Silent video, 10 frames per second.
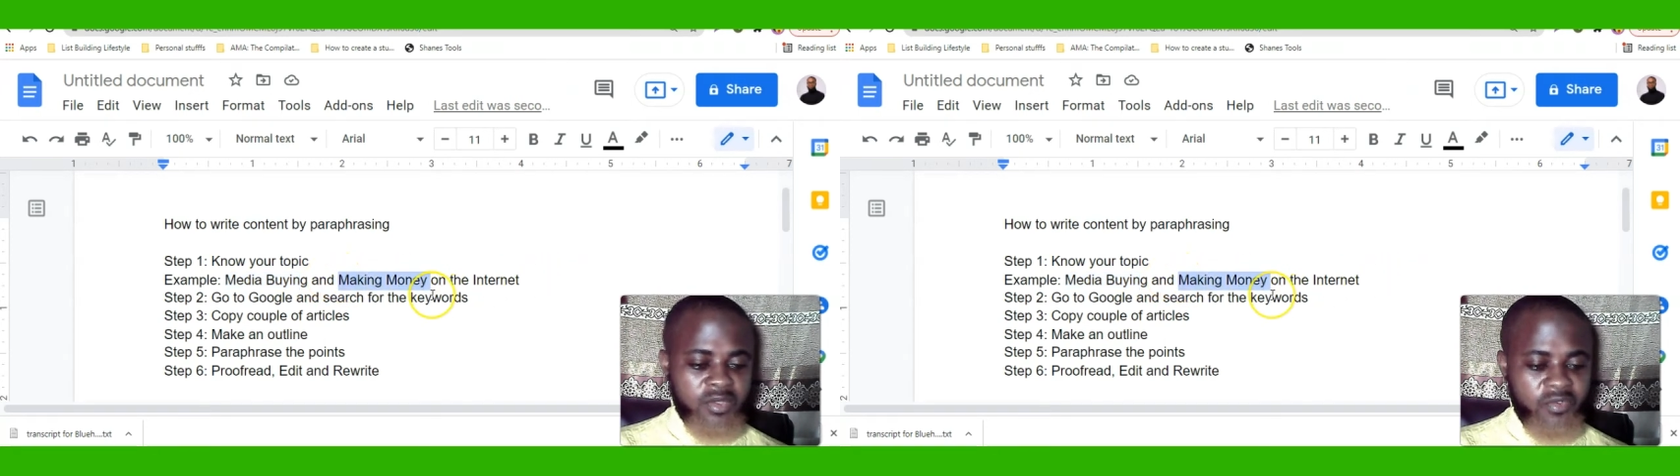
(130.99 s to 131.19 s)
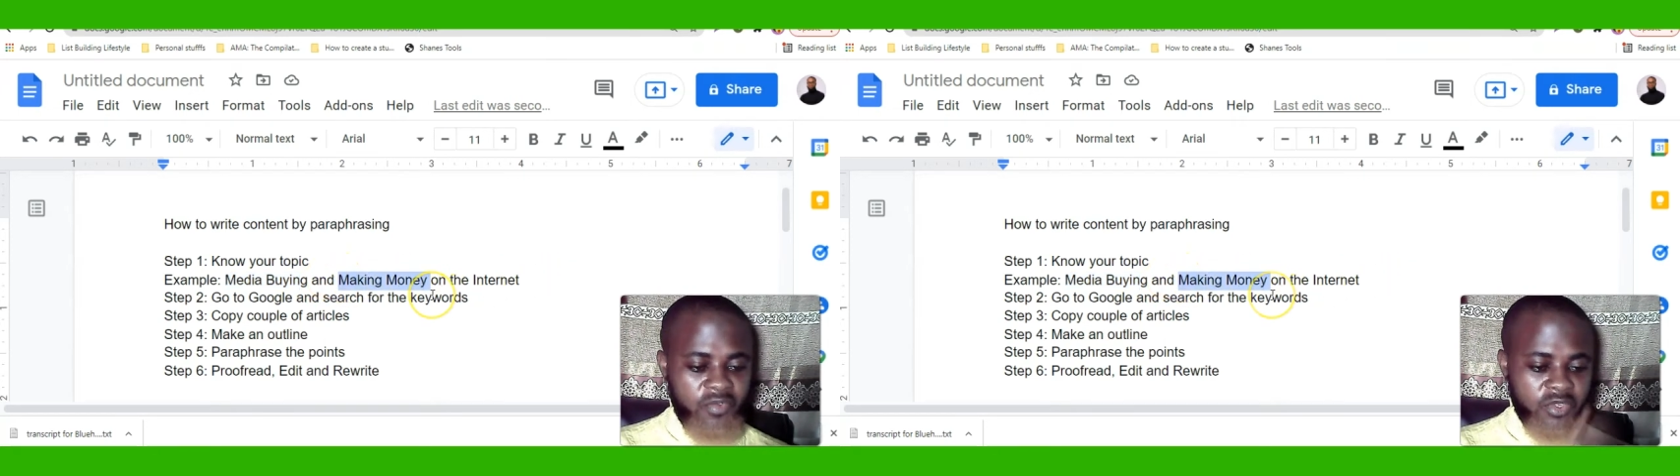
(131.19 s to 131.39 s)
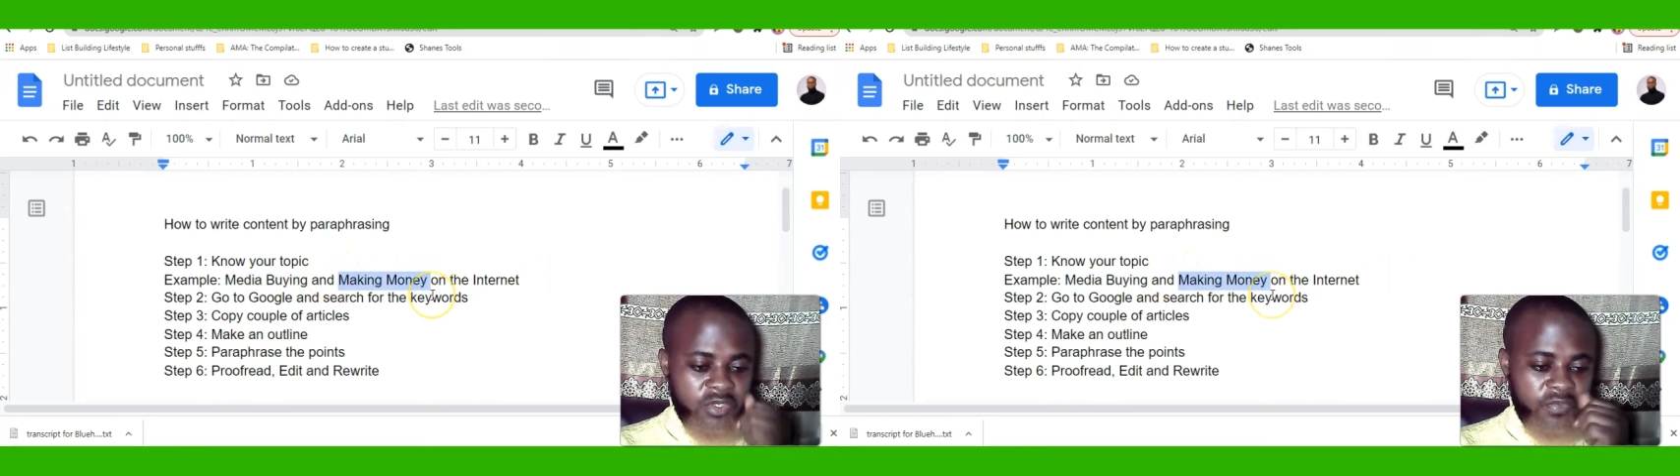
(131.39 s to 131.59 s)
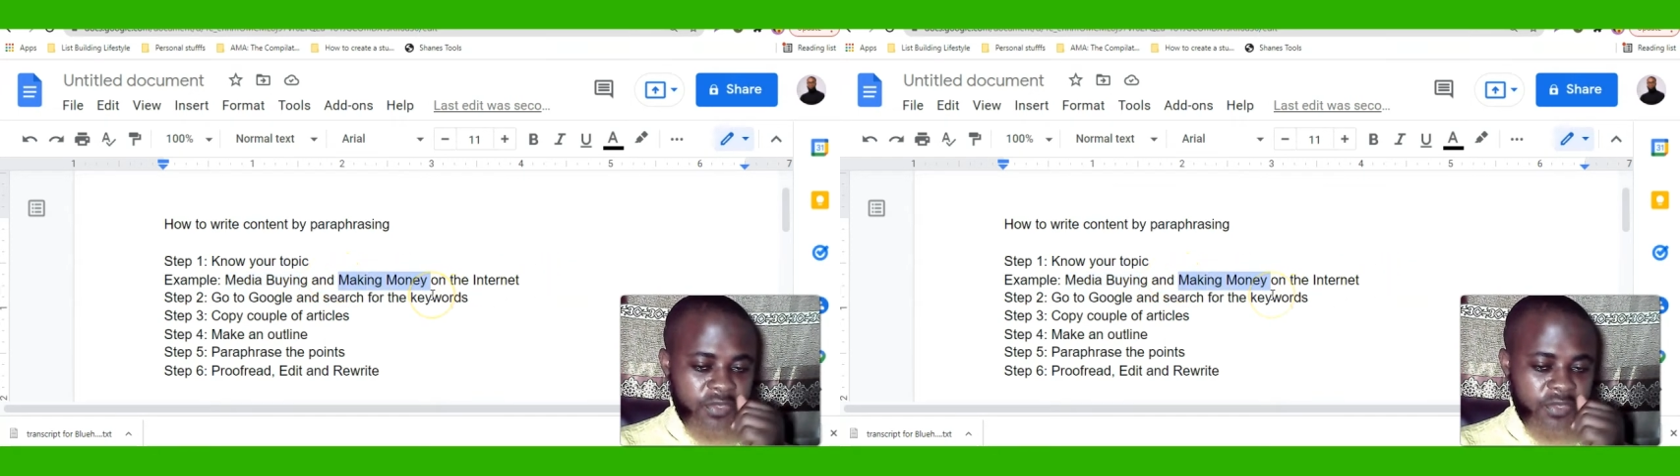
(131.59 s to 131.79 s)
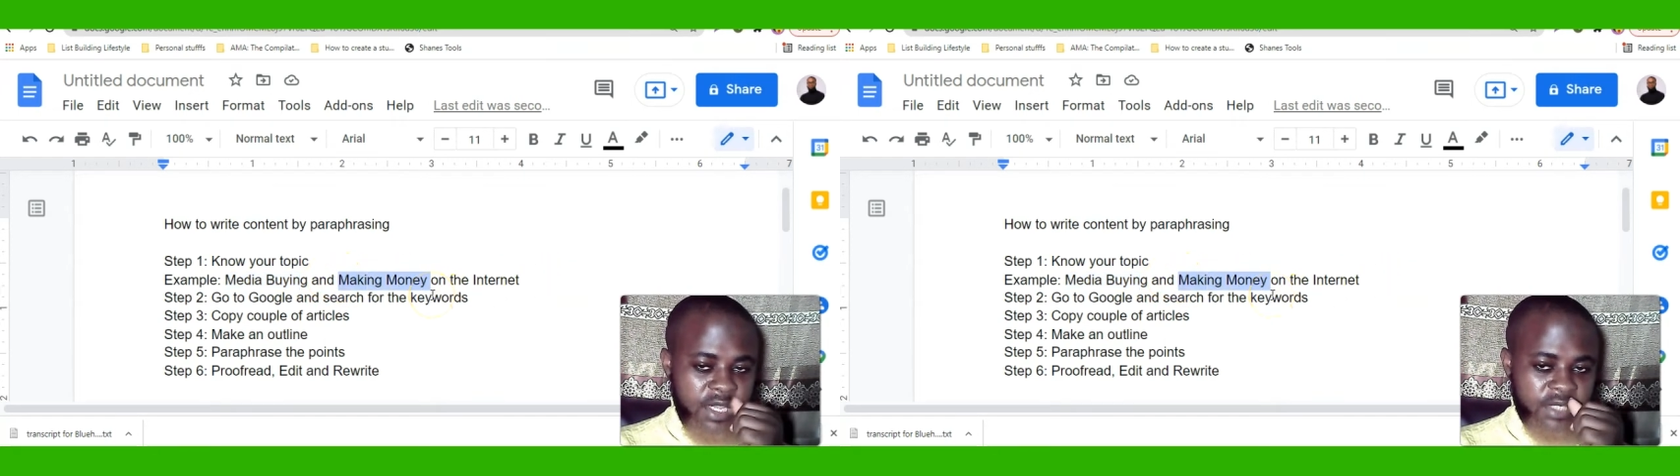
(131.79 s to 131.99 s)
Of course, if you
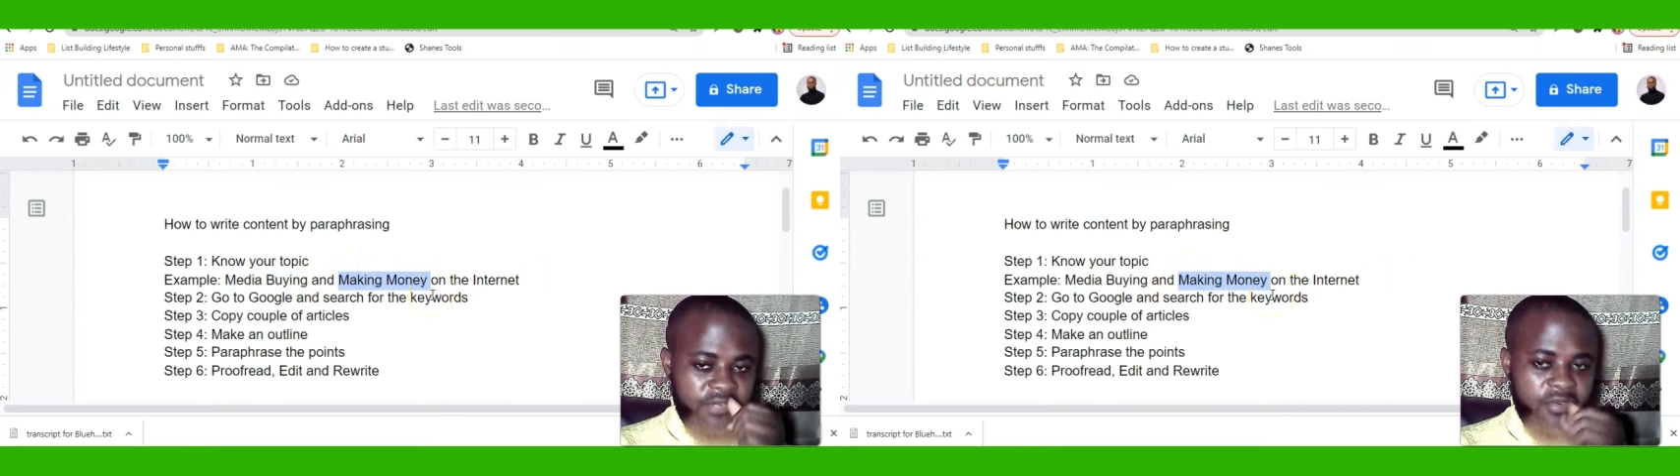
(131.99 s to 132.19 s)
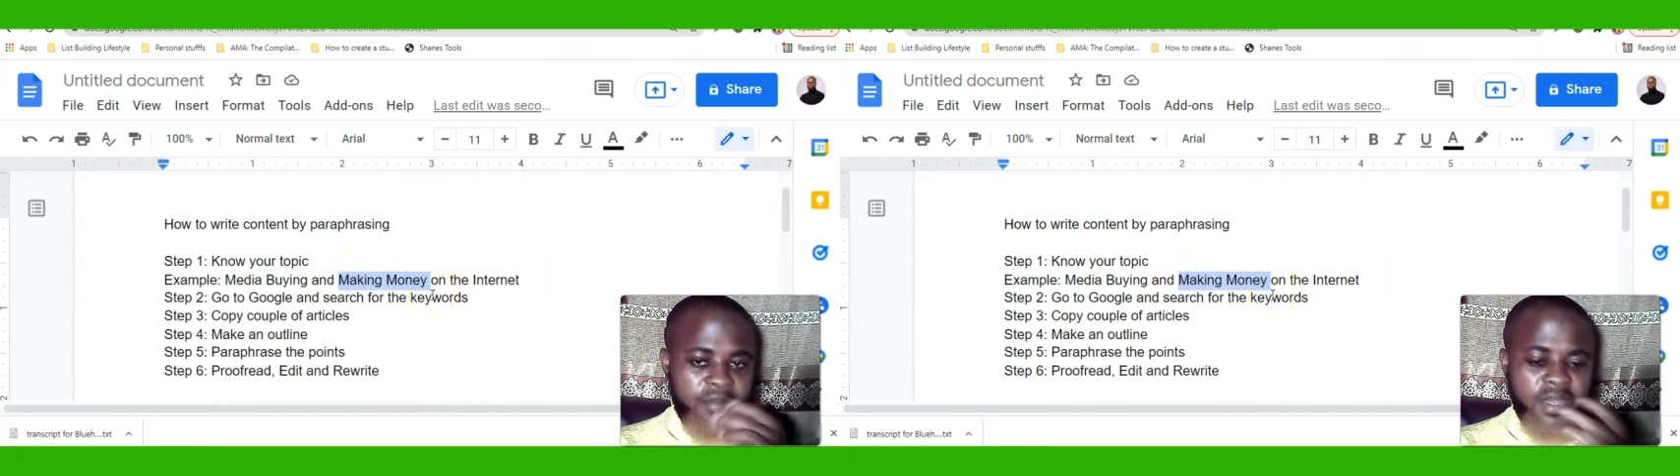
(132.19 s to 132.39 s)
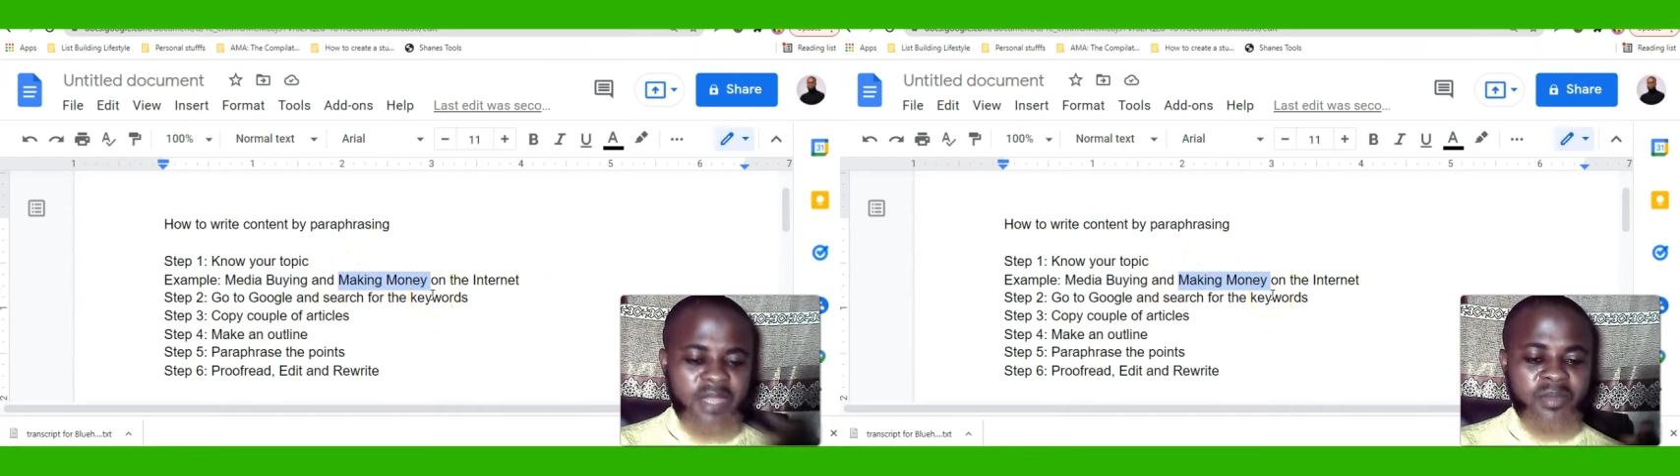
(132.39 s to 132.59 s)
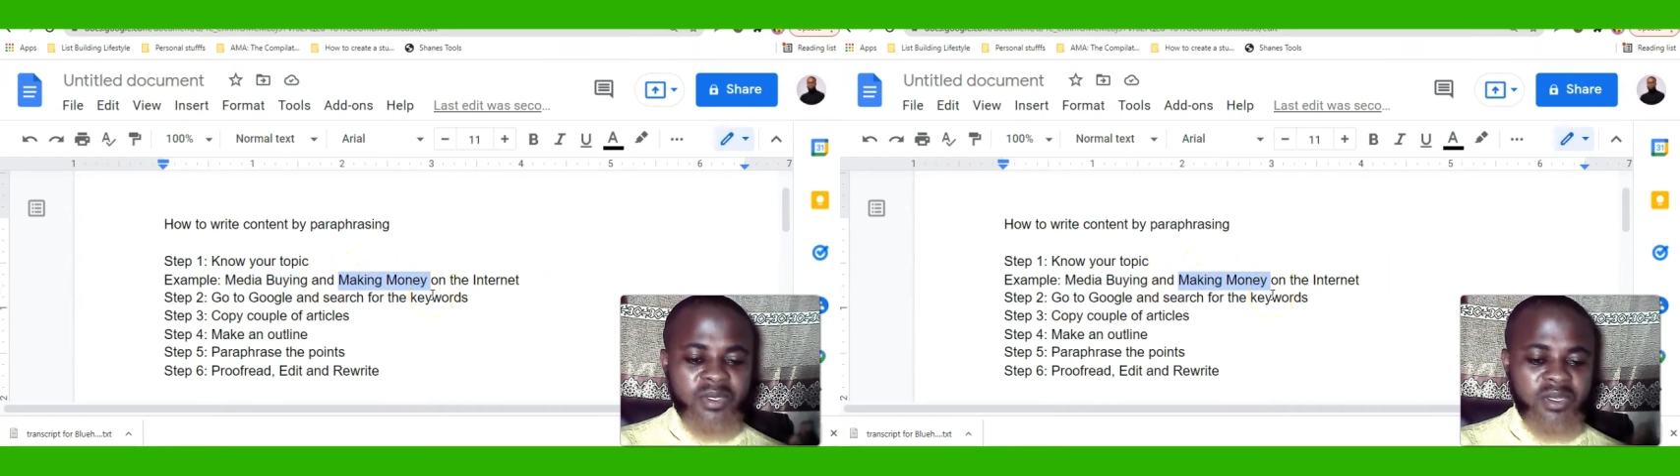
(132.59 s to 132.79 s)
search for making money